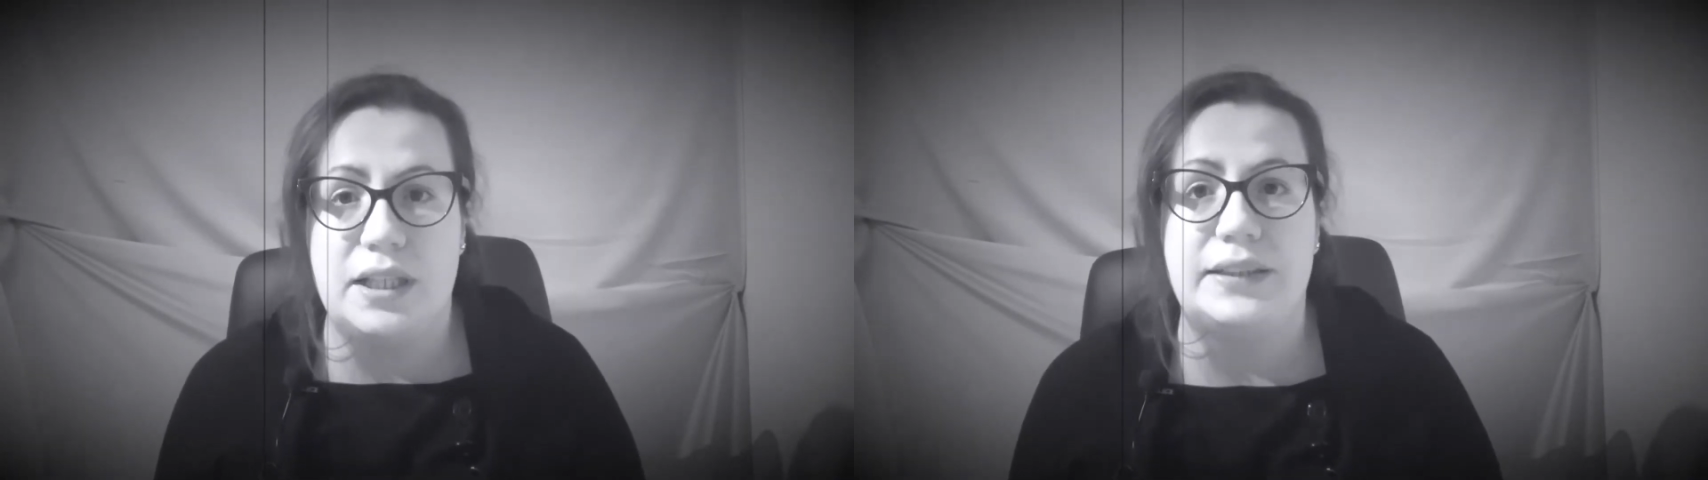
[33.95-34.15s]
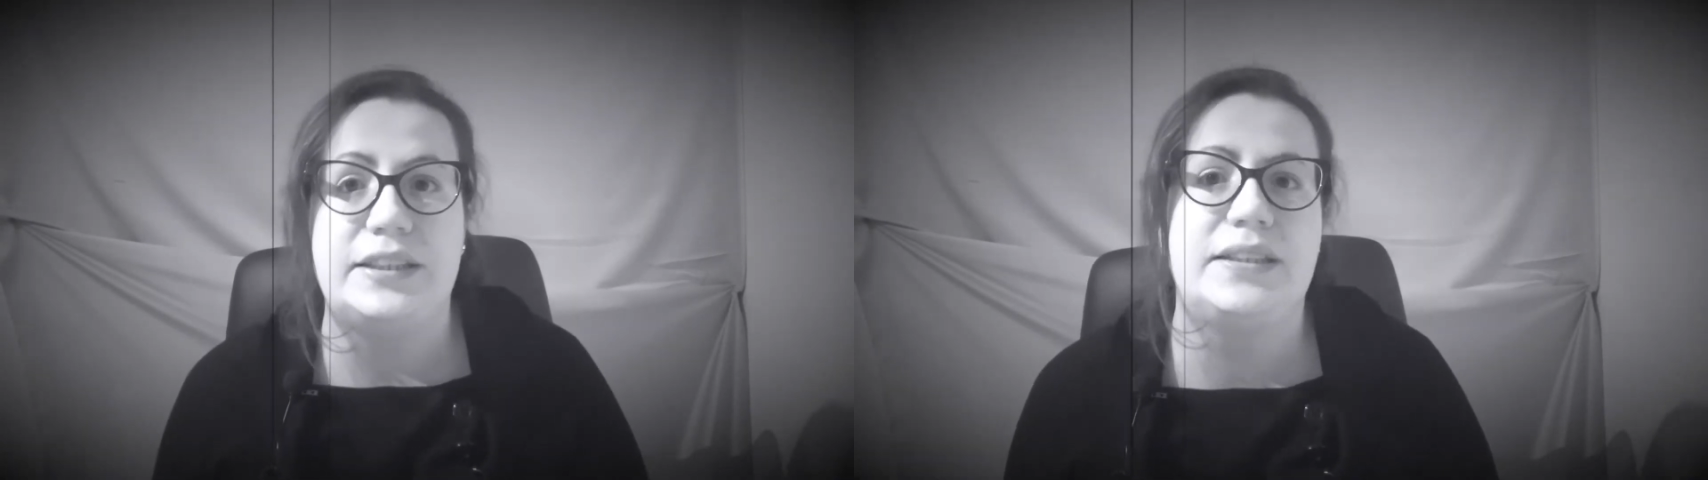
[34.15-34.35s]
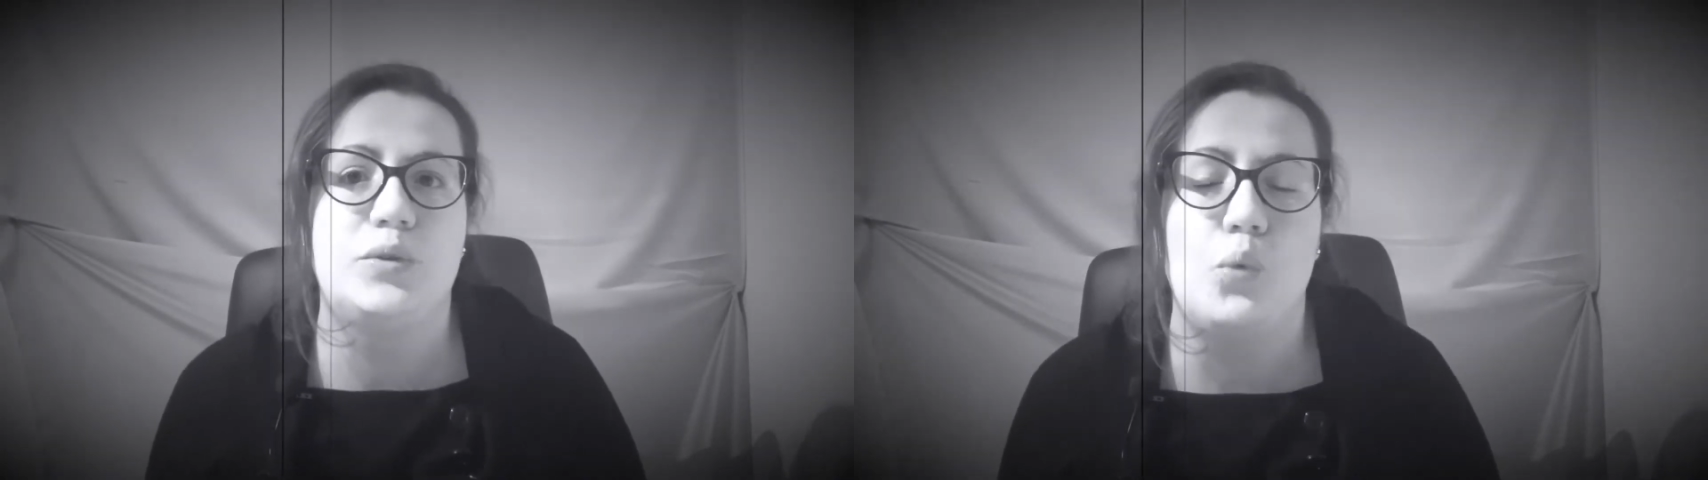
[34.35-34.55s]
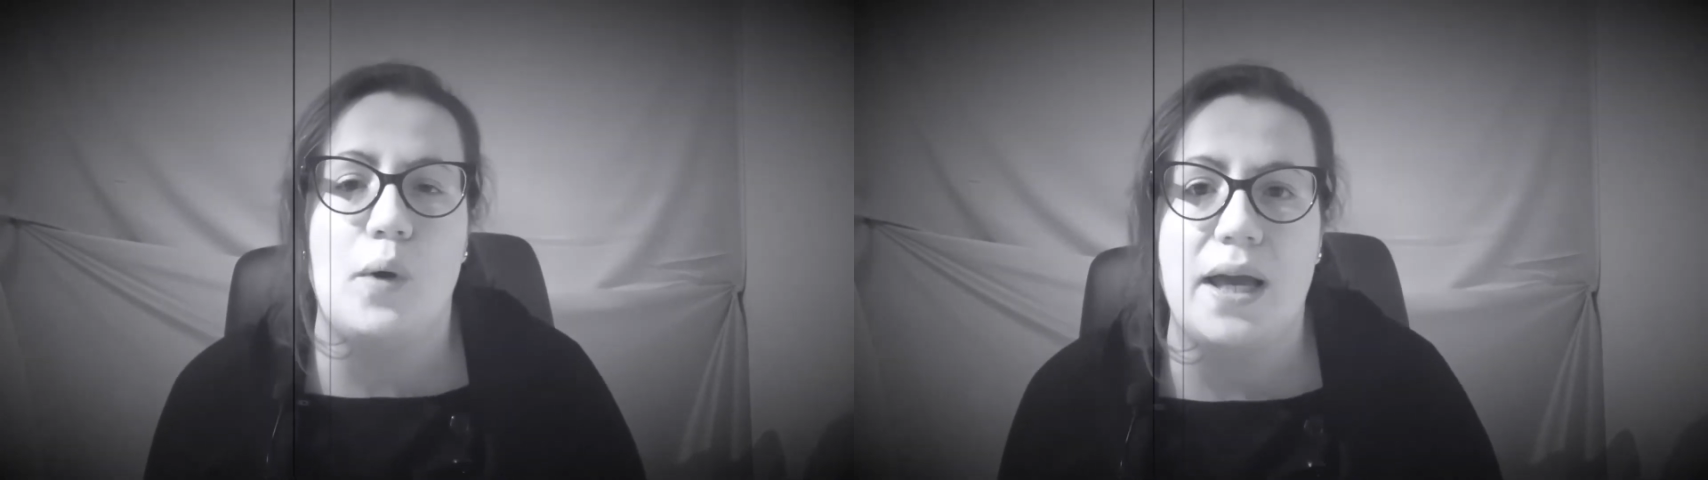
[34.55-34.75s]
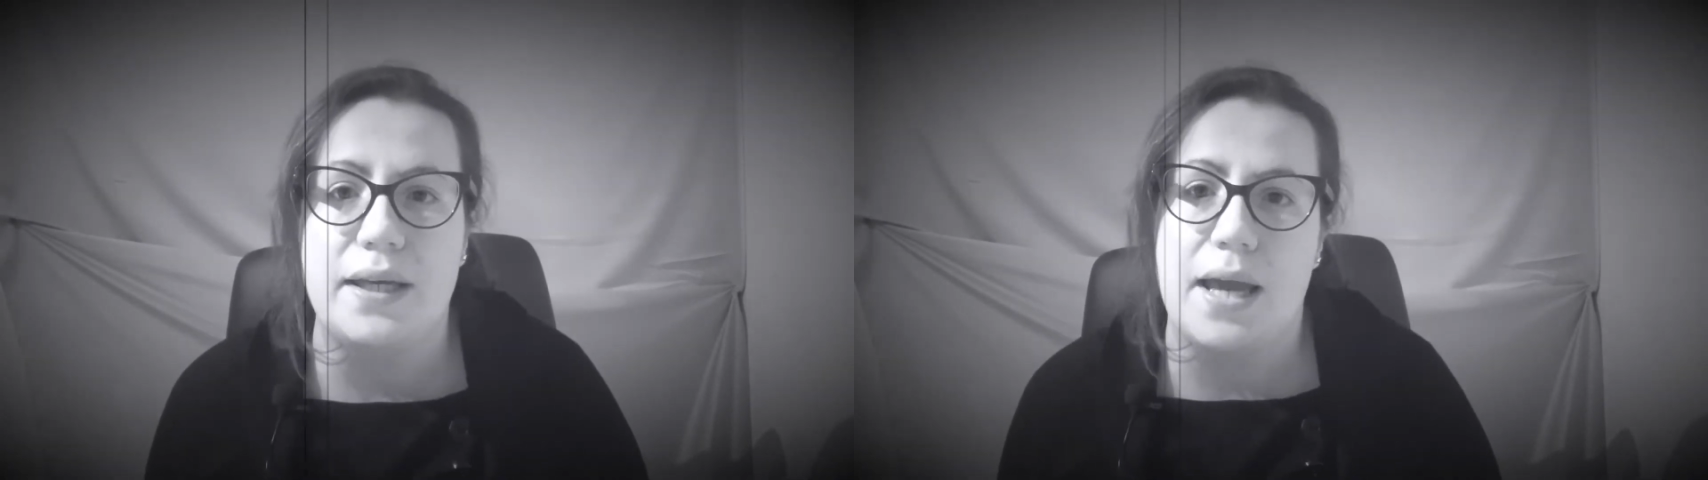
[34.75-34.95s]
That is
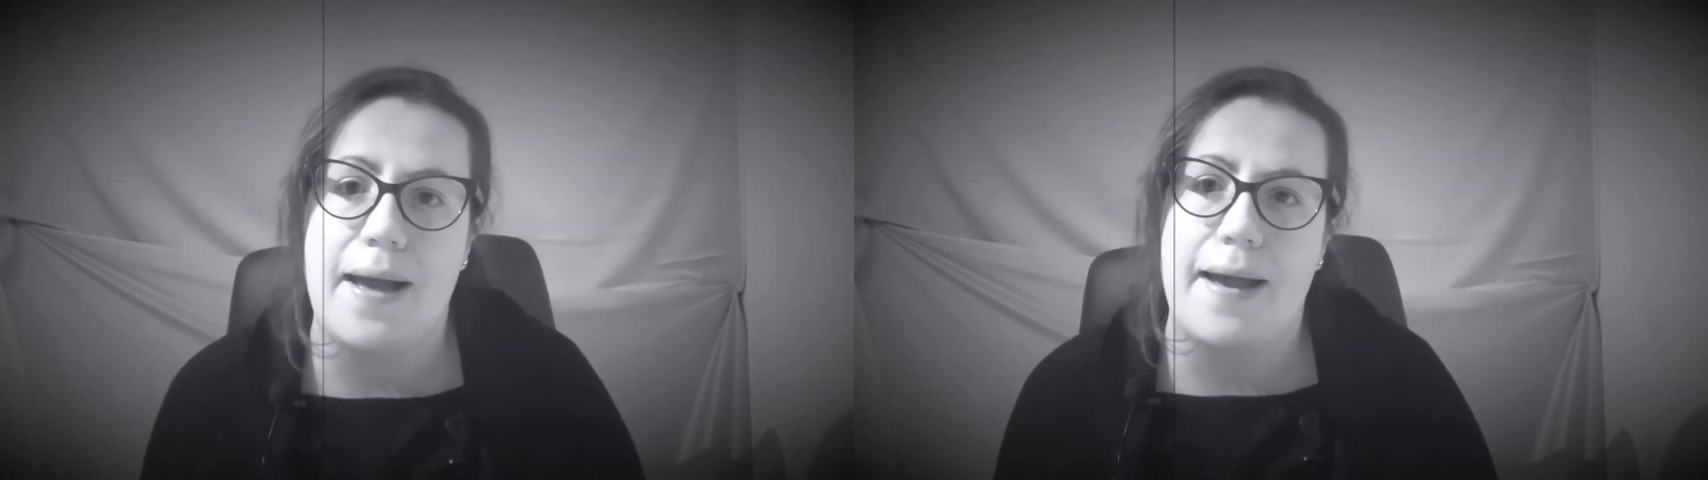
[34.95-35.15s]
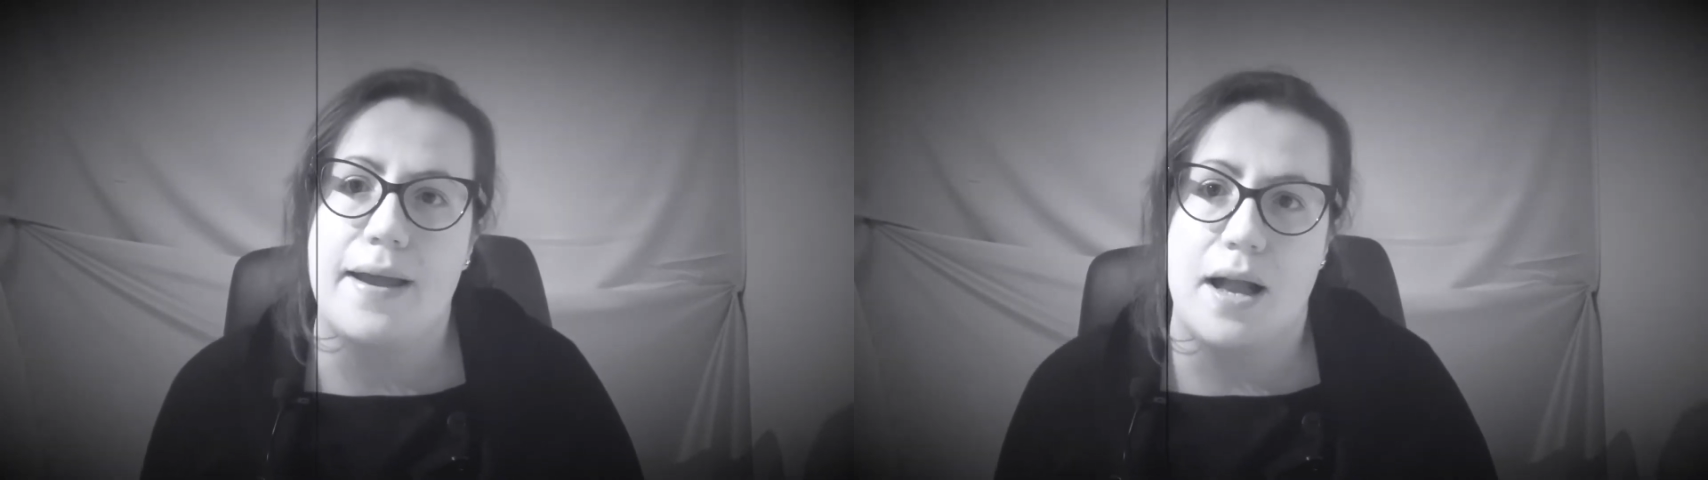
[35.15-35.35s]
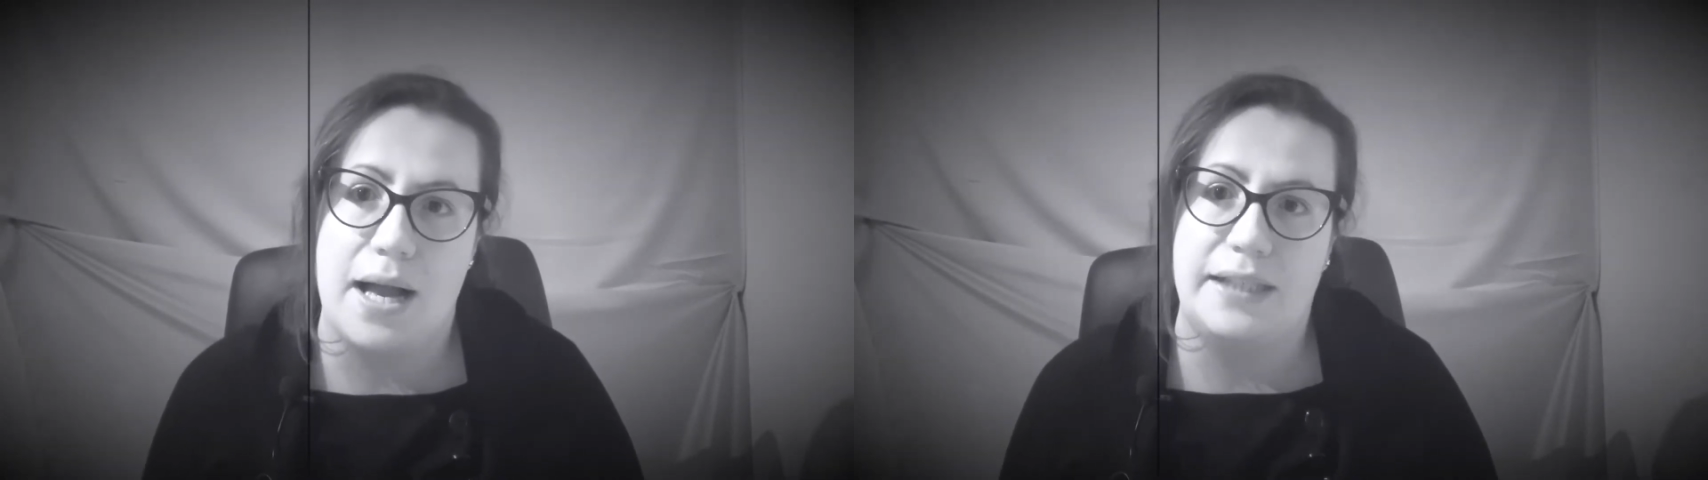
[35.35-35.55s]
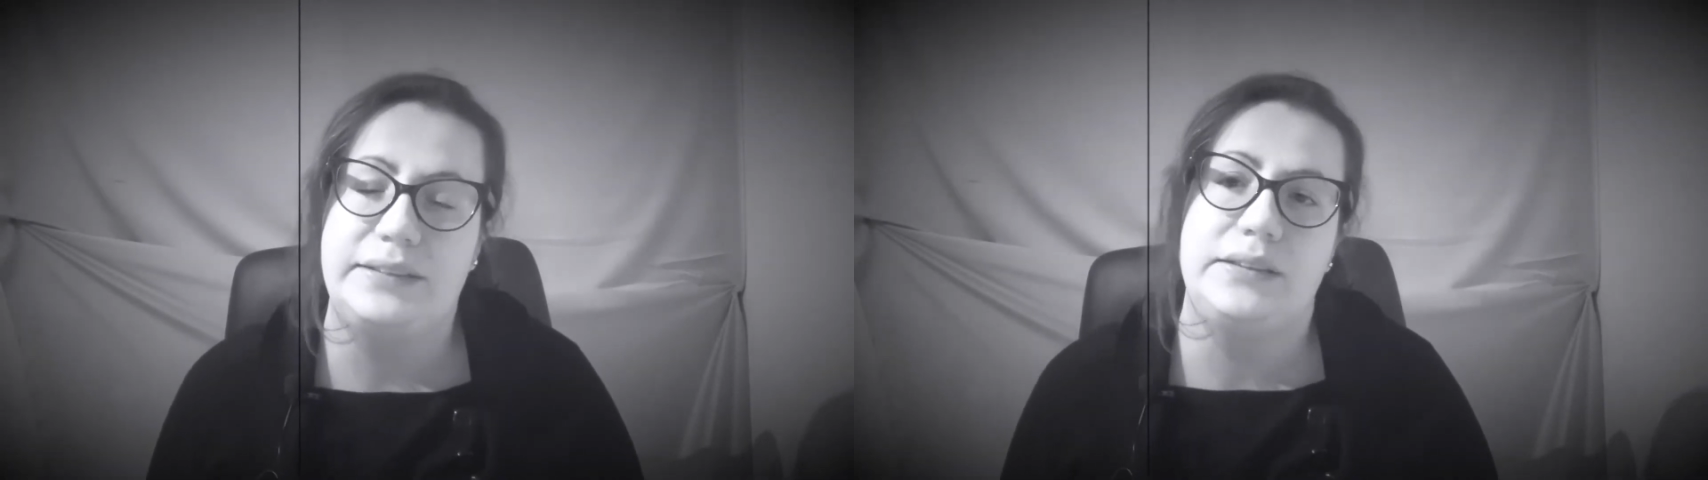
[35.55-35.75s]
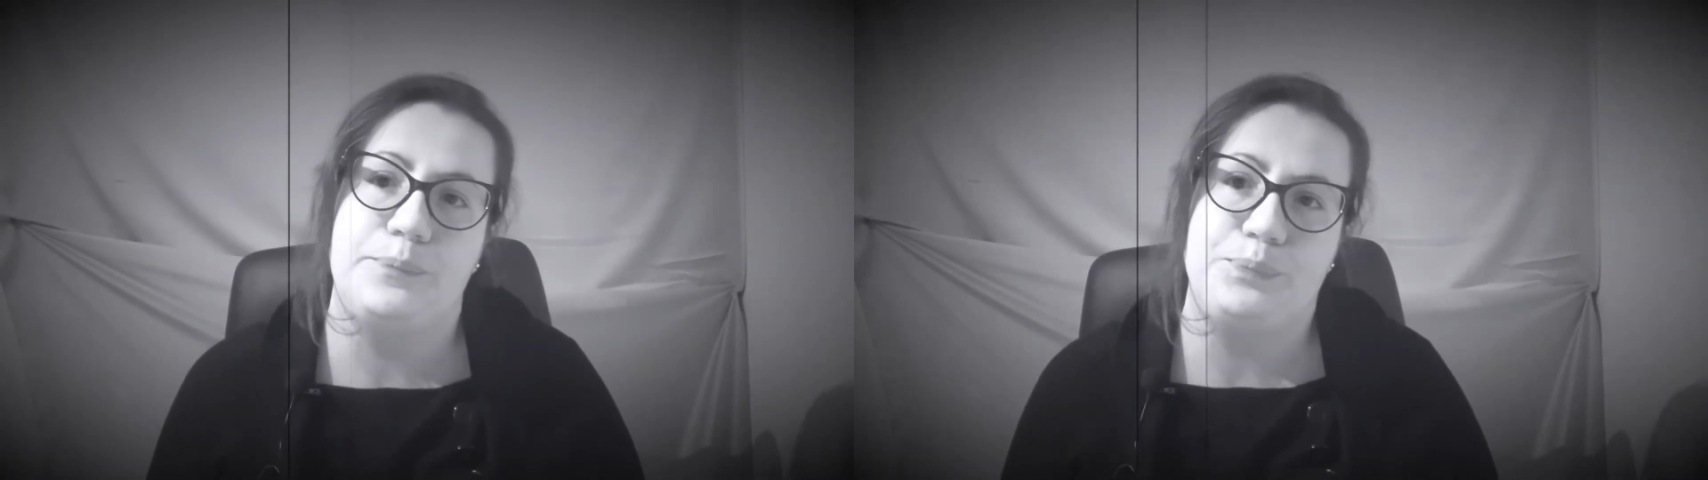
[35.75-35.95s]
why I
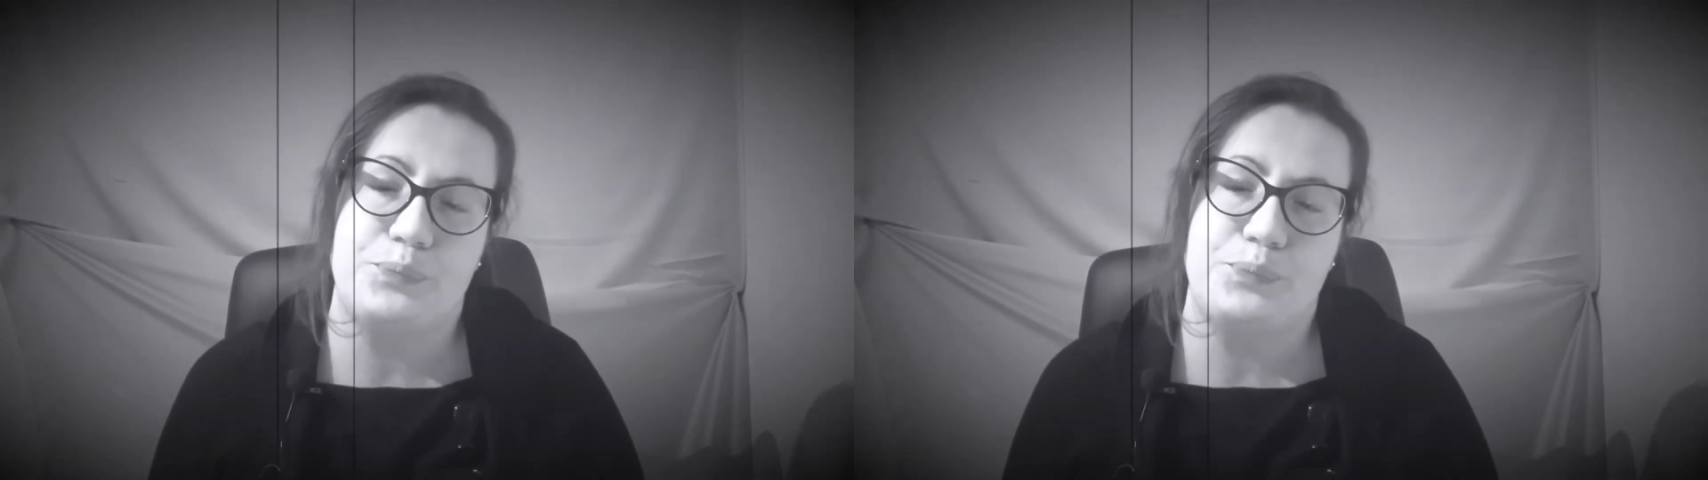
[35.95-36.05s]
asked